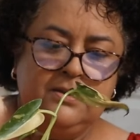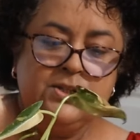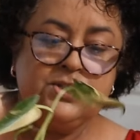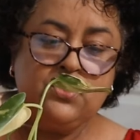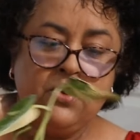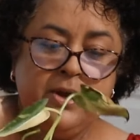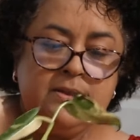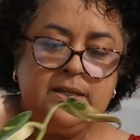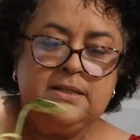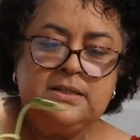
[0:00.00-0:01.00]
The
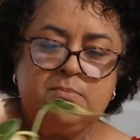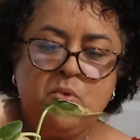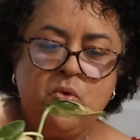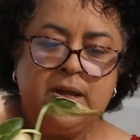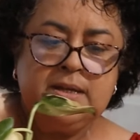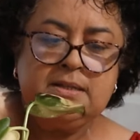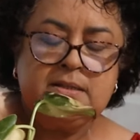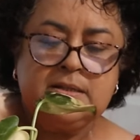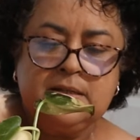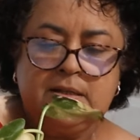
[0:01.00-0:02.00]
soil is
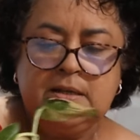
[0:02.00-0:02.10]
moist,